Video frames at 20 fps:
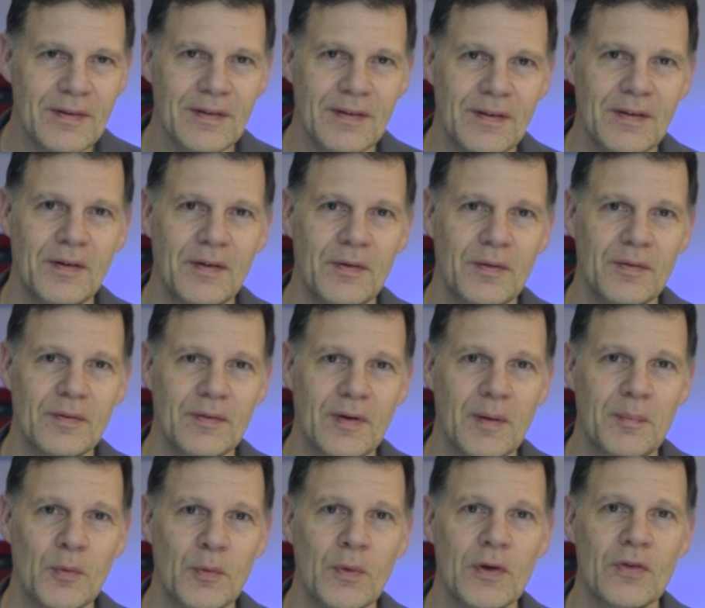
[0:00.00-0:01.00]
little
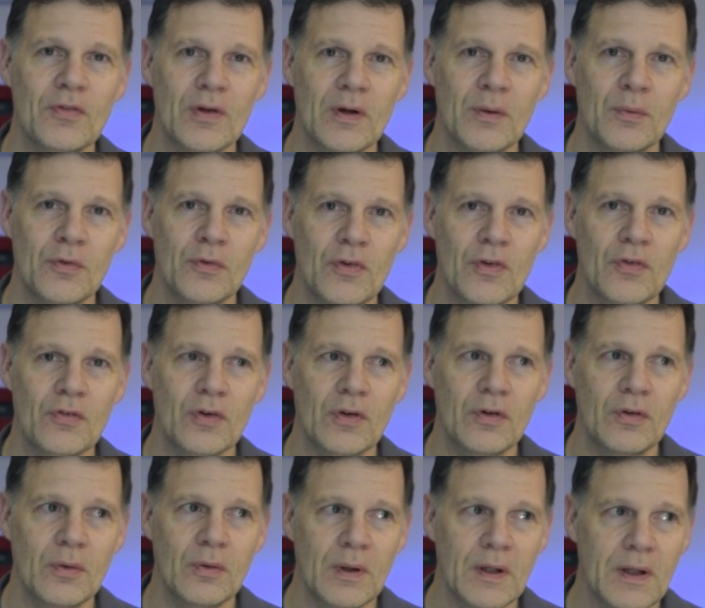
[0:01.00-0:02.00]
couple of weeks that I was
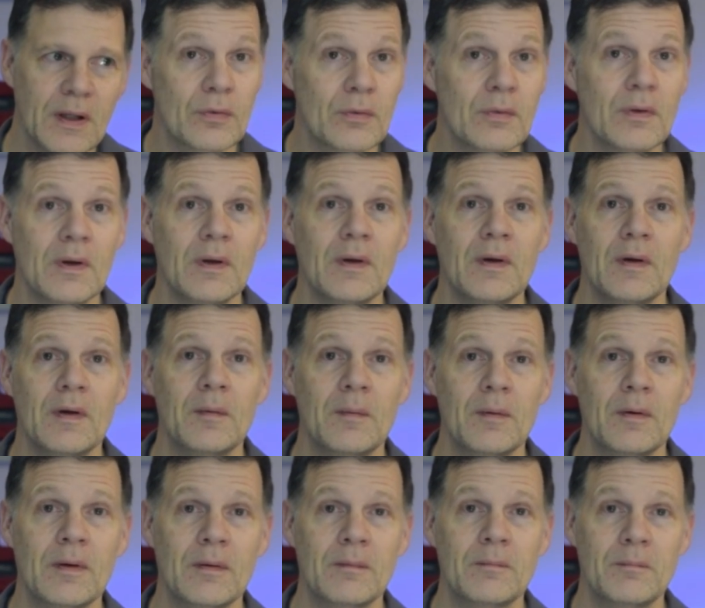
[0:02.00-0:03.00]
listening to it,
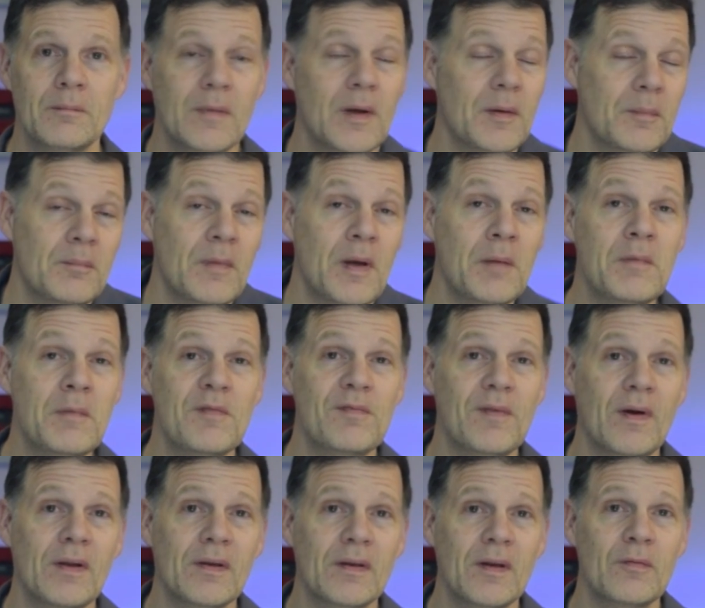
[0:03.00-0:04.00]
it made me
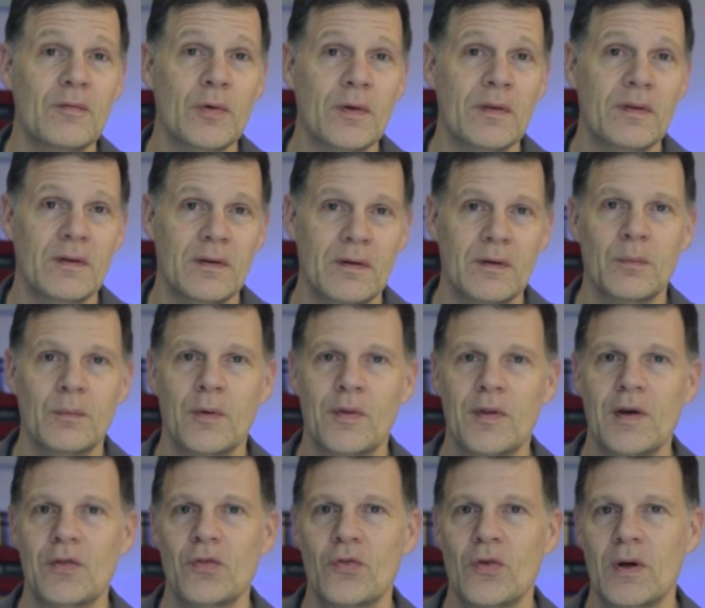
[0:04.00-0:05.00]
fall in love with
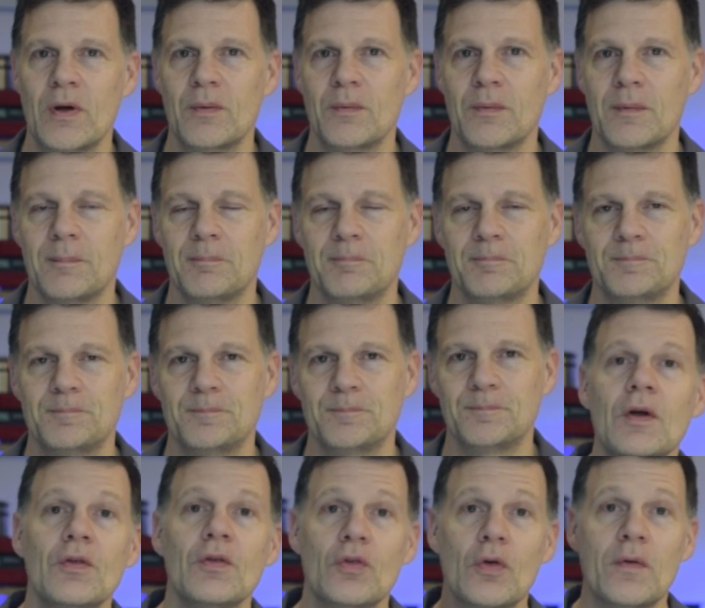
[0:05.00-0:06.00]
that sound.
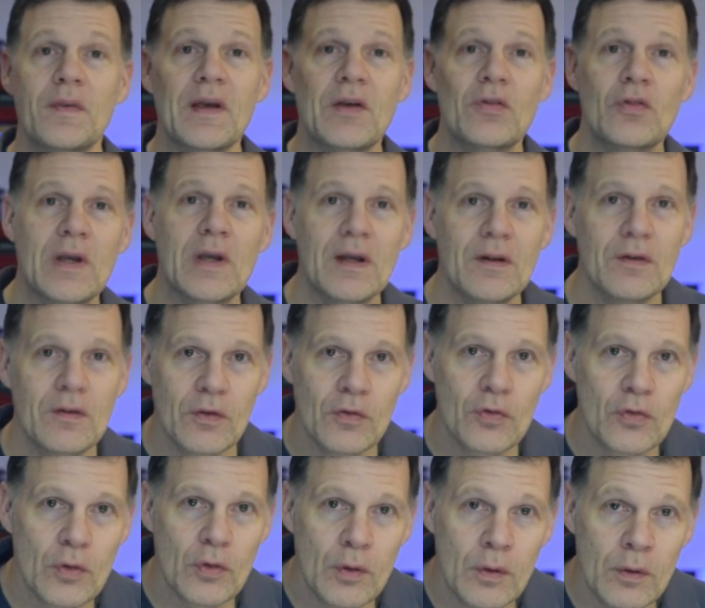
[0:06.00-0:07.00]
So thanks again to the
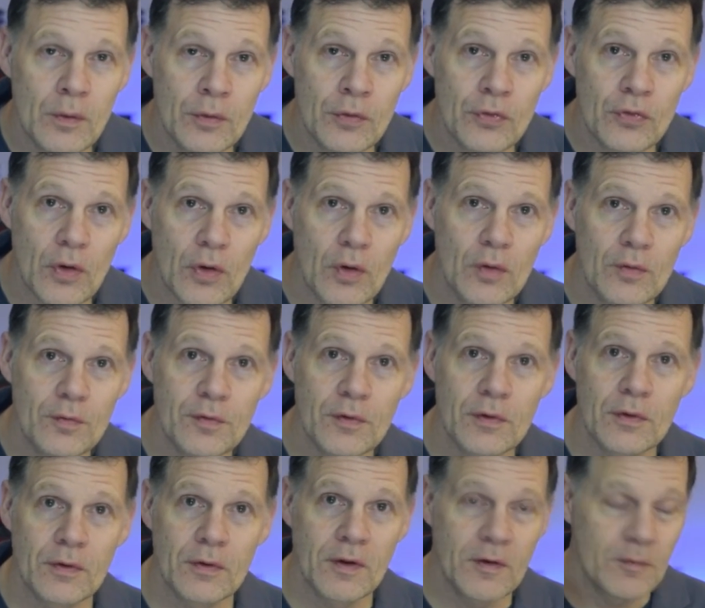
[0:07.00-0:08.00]
Studio du Son
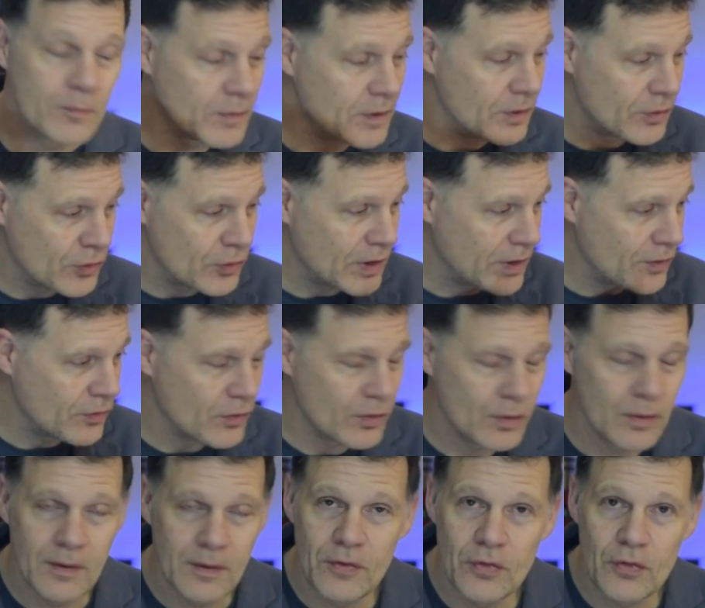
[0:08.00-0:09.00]
for giving me a chance
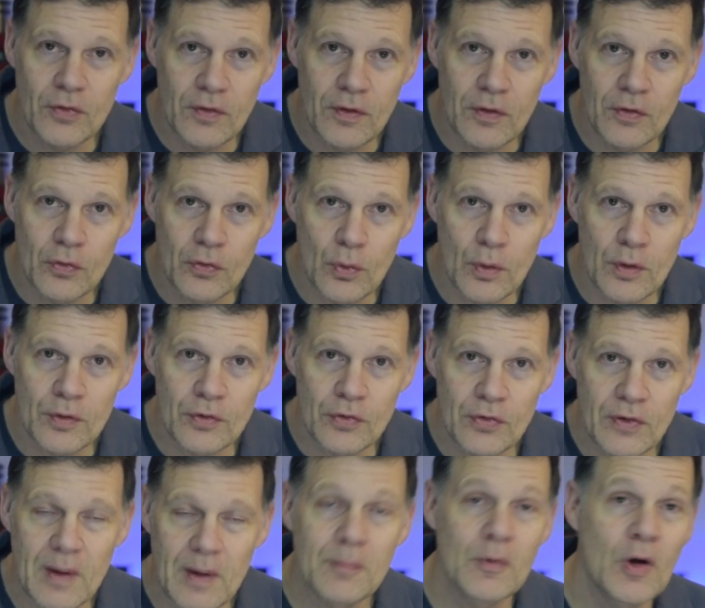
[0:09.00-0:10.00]
to listen to this
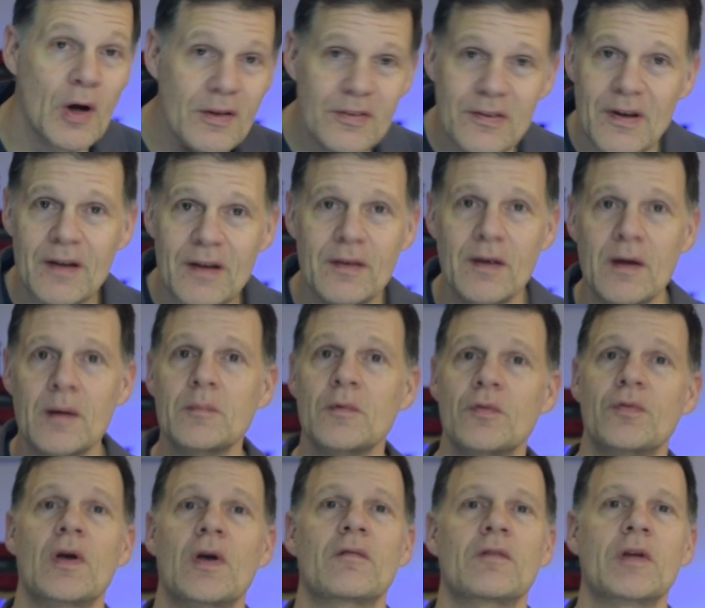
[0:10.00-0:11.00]
gorgeous amp. Contact them
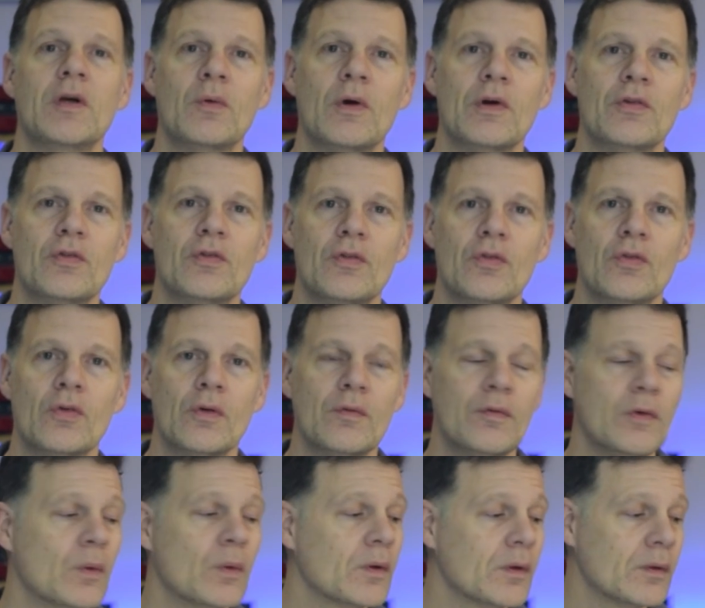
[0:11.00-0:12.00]
if you have any questions or
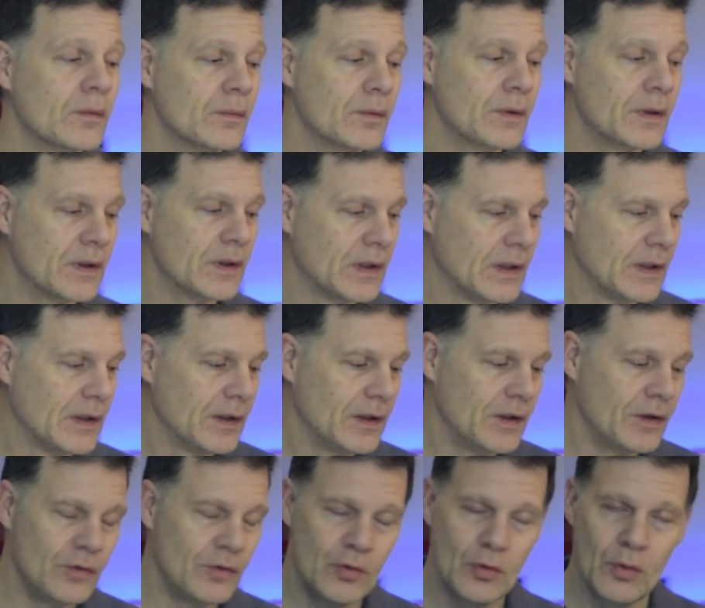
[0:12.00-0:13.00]
if you want to
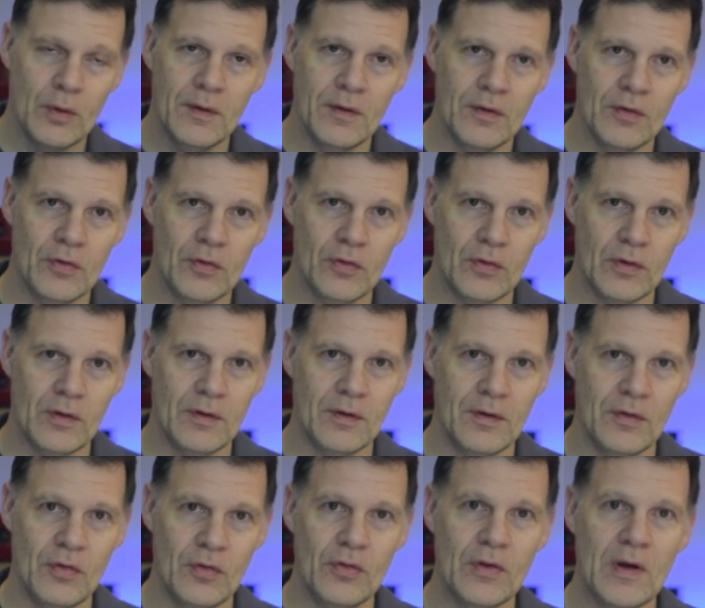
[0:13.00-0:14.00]
enjoy this
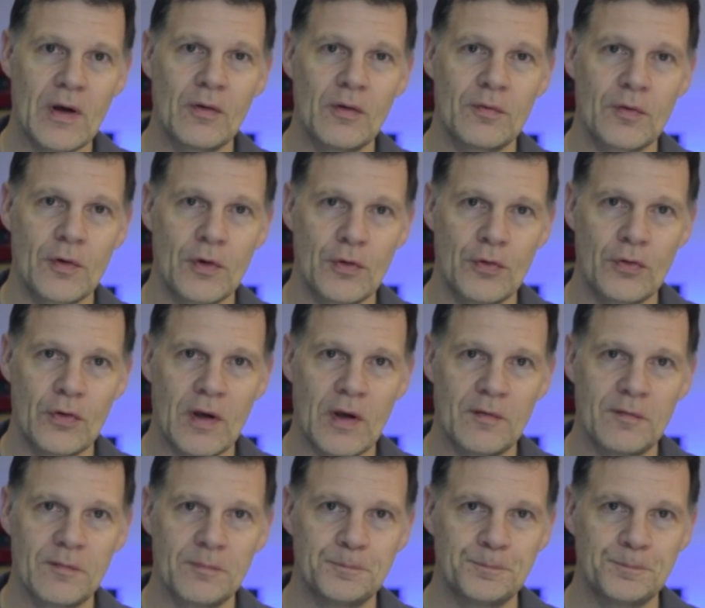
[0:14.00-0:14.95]
sound for yourself.